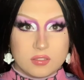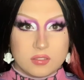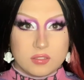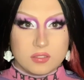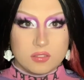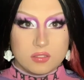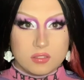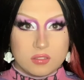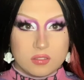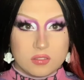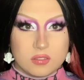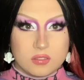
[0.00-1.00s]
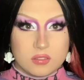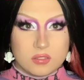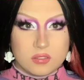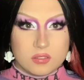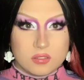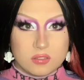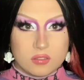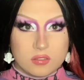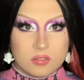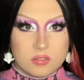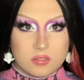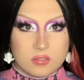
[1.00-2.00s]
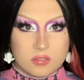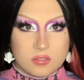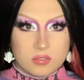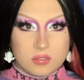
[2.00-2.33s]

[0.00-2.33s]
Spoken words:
(silence)